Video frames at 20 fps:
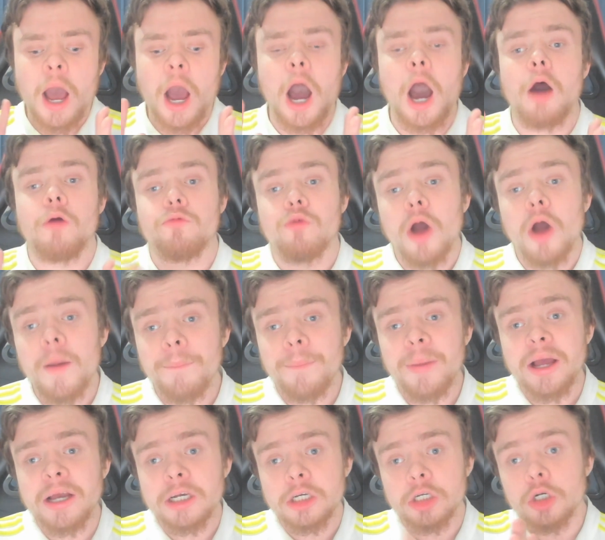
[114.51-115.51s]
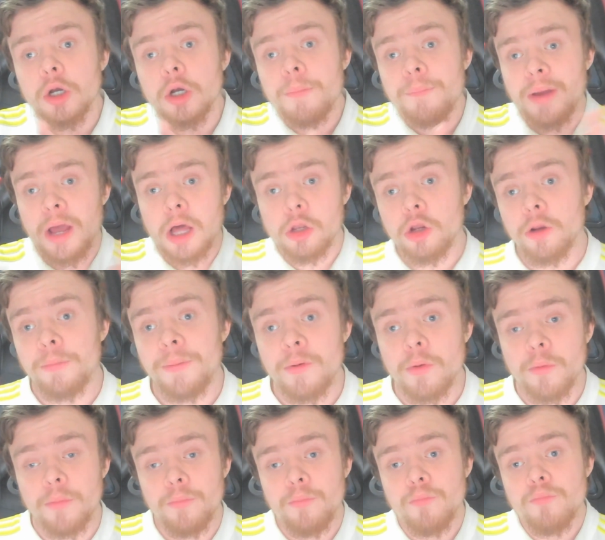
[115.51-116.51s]
Right back, a lot of
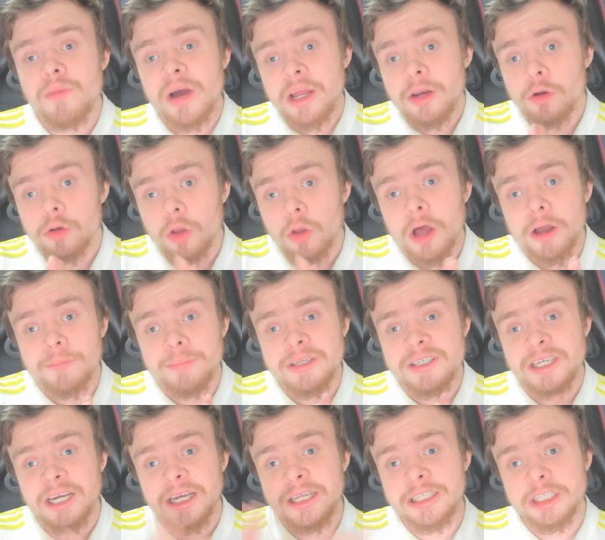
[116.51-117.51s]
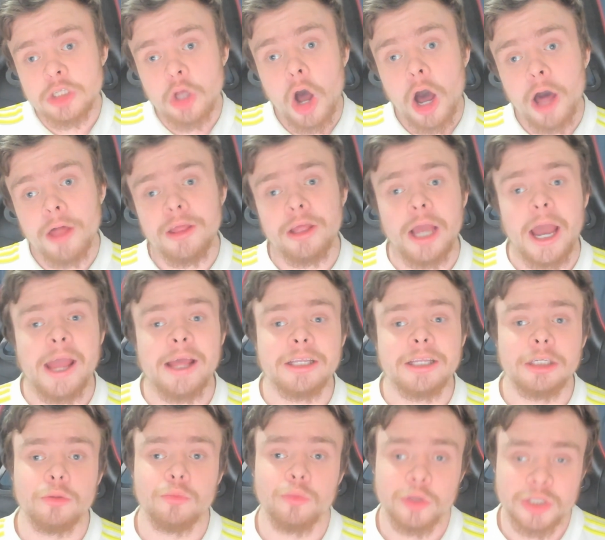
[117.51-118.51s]
people may not like me saying this. I think
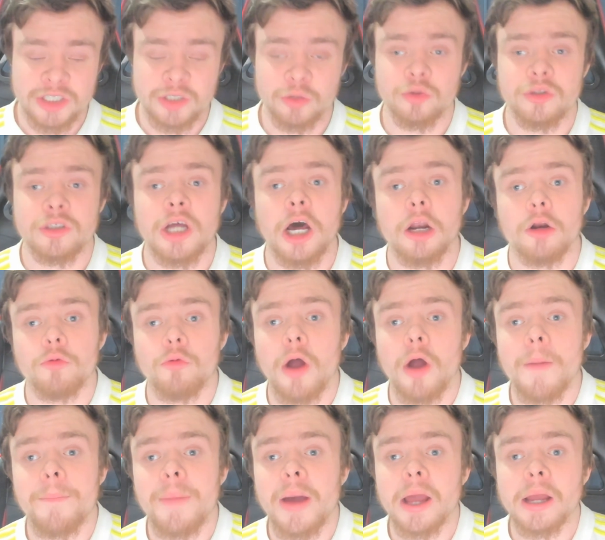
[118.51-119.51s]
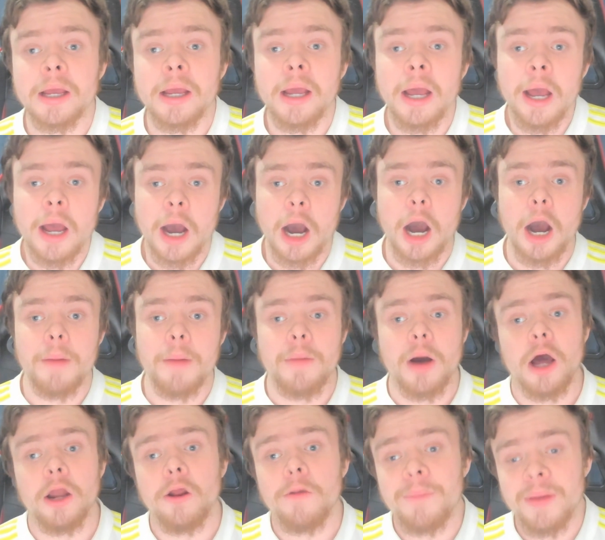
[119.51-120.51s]
Ayling will still start at right back.
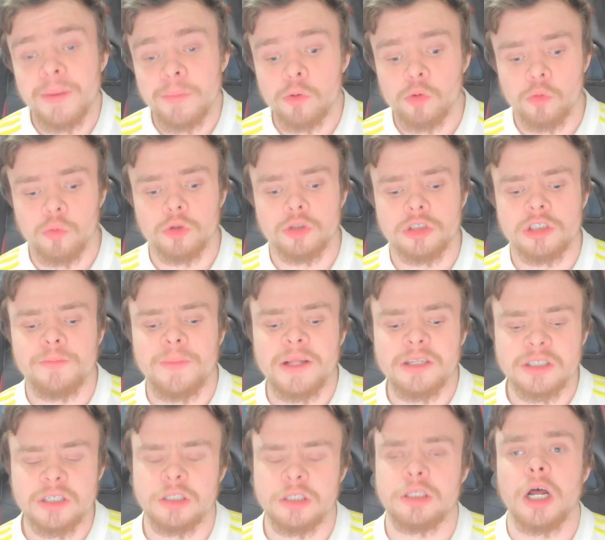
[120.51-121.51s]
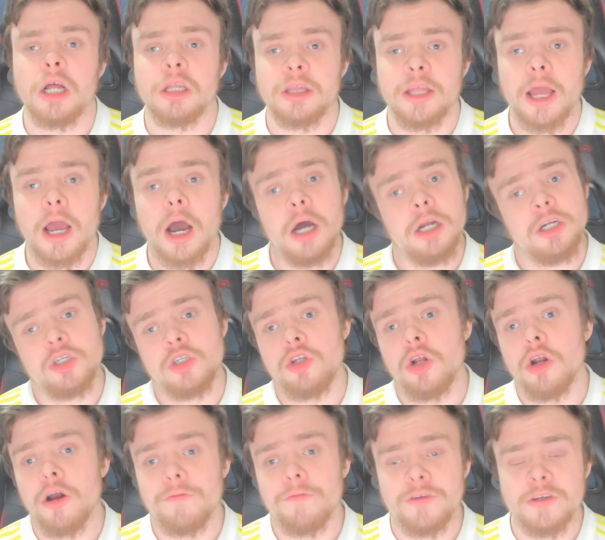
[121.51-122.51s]
I know people would want Spence to start there. I just
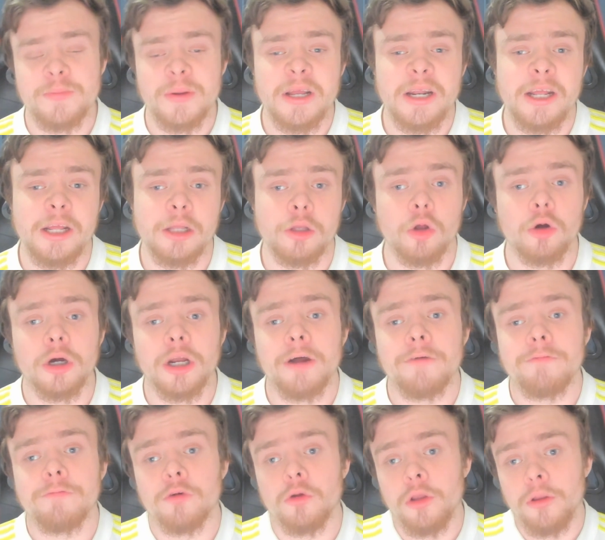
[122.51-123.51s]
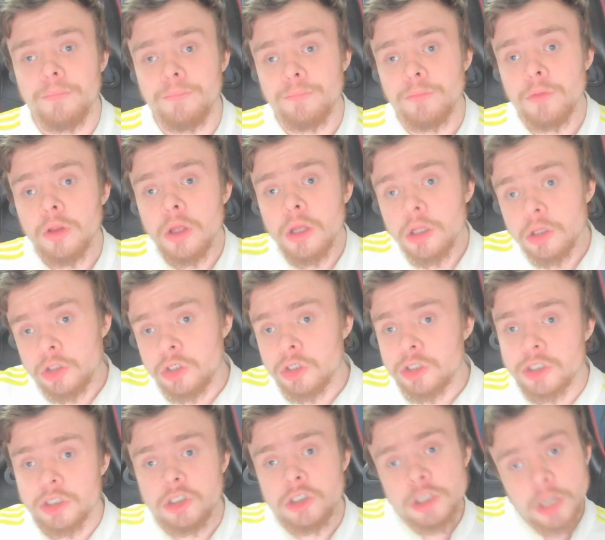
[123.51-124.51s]
don't know if he's here long enough for them
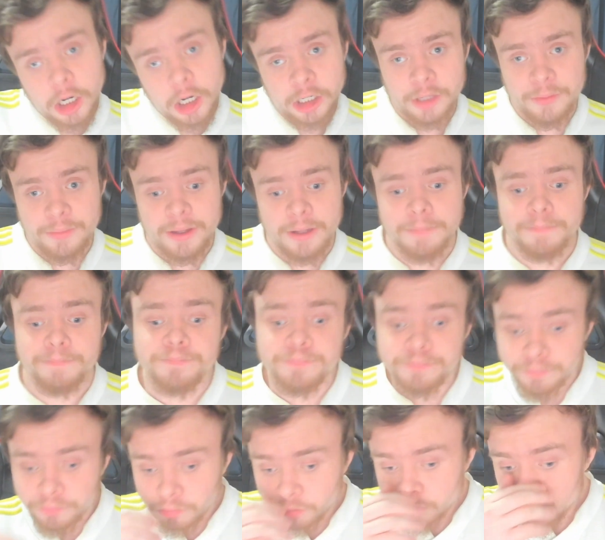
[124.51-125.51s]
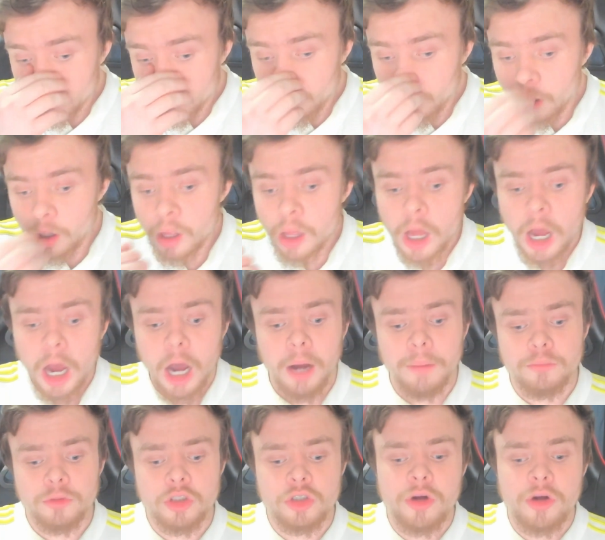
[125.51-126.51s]
just to chuck him in
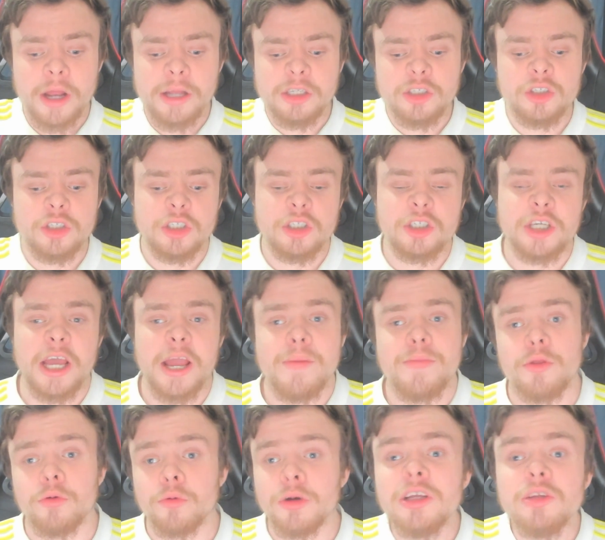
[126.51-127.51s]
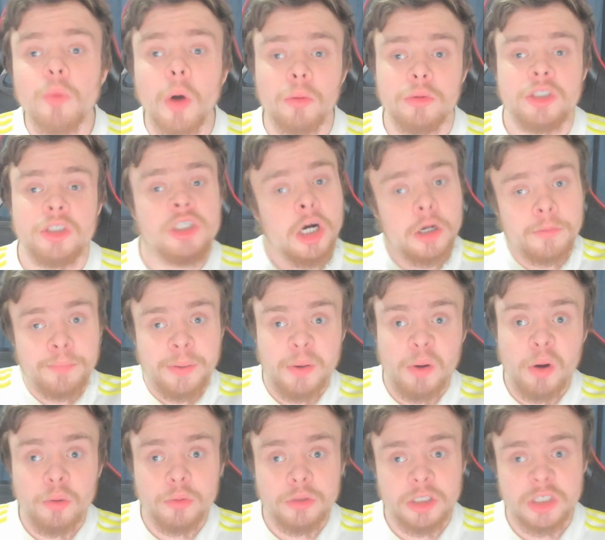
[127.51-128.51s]
straight into the team. The reason why we chucked
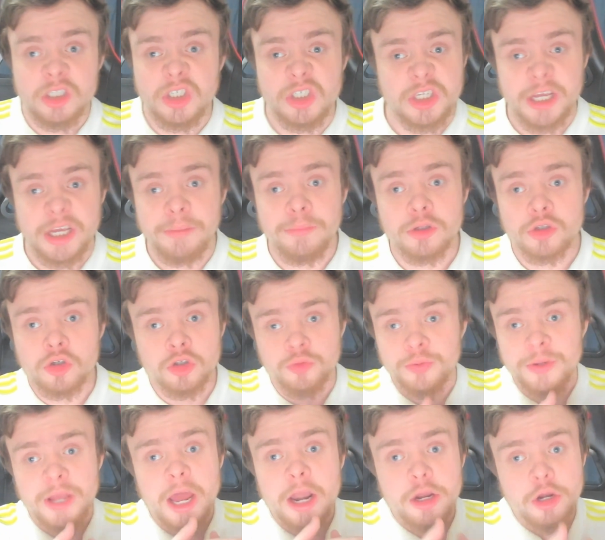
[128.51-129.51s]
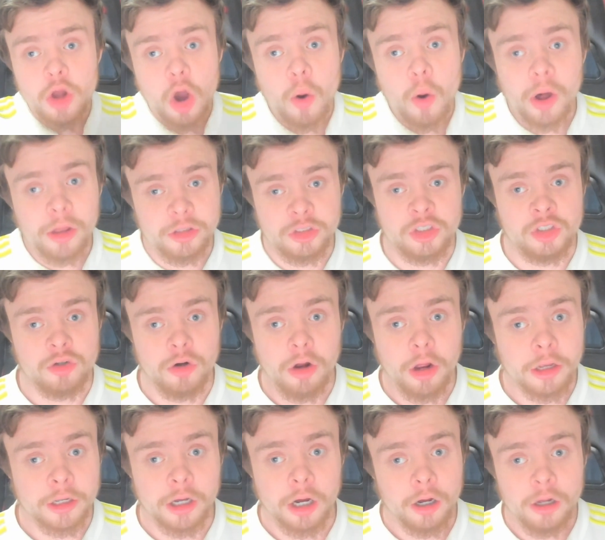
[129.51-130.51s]
Pirro into the team is because we had no other
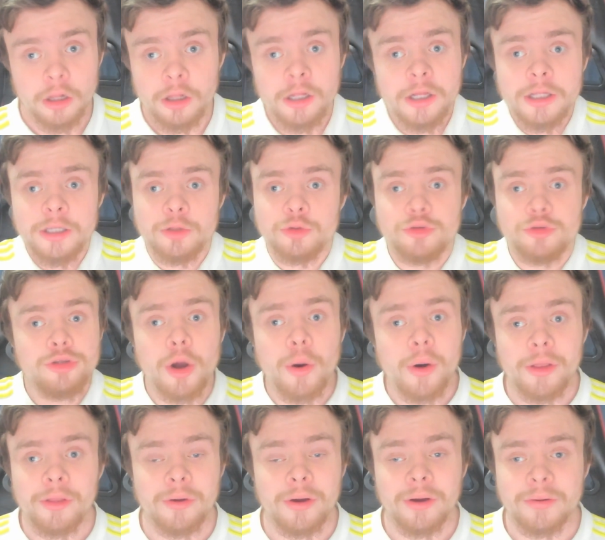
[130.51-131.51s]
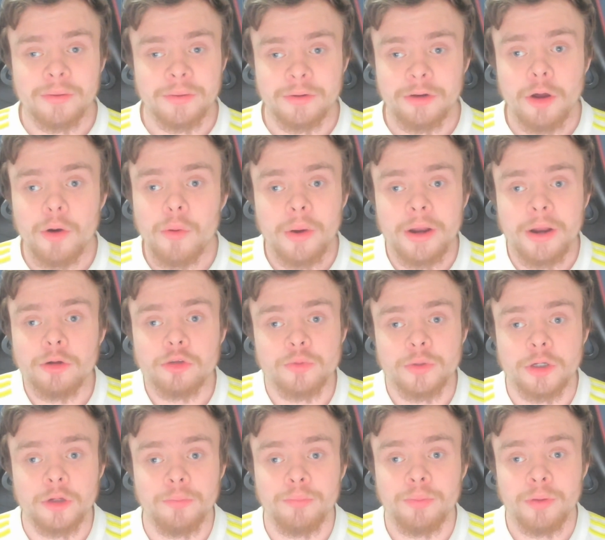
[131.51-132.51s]
striker. There's no one else we
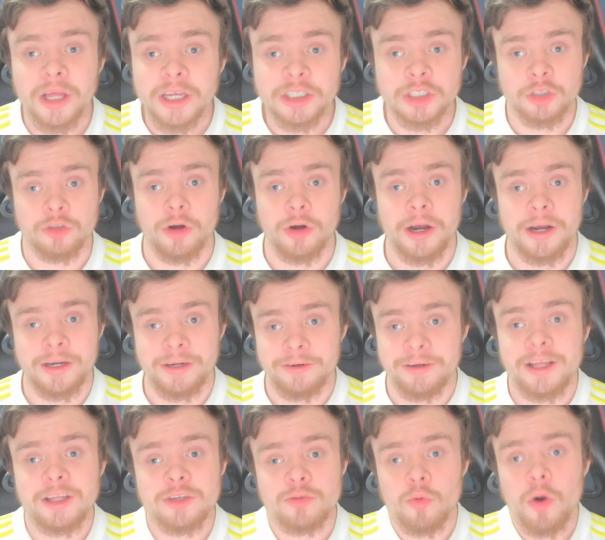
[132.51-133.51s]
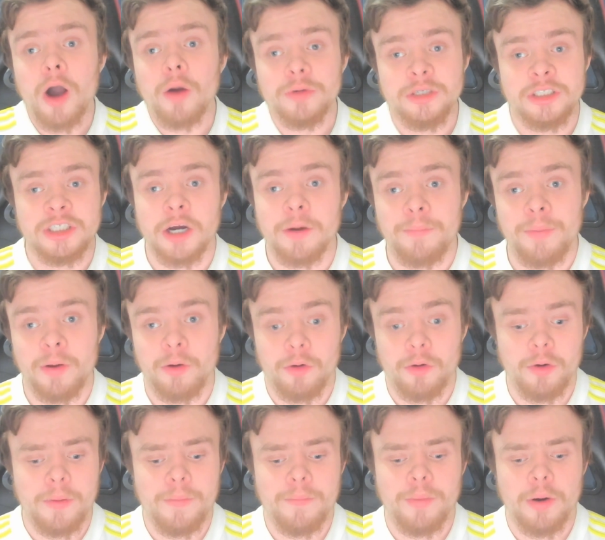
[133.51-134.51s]
could play striker, and that's why we chucked
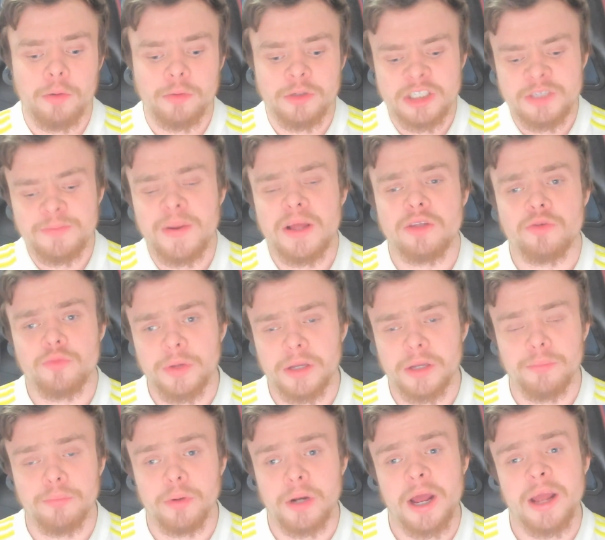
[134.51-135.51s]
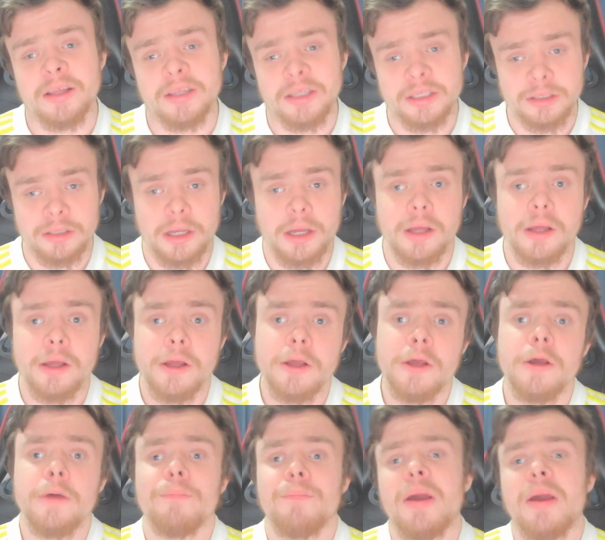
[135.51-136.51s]
Pirro in. But with Spence, we can put Ayling there.
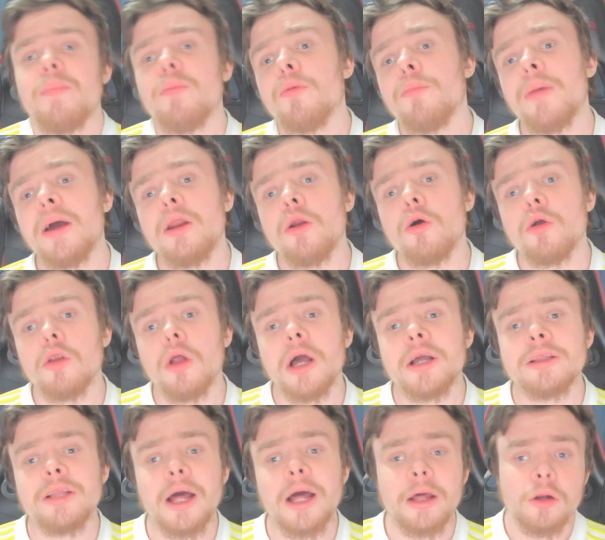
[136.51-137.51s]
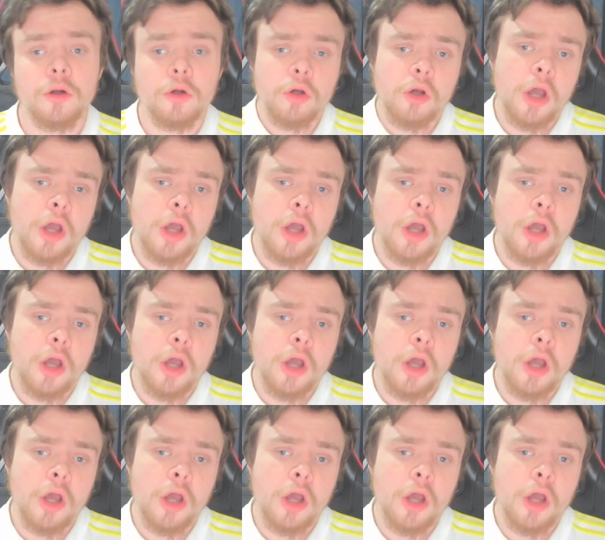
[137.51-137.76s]
People may not like that.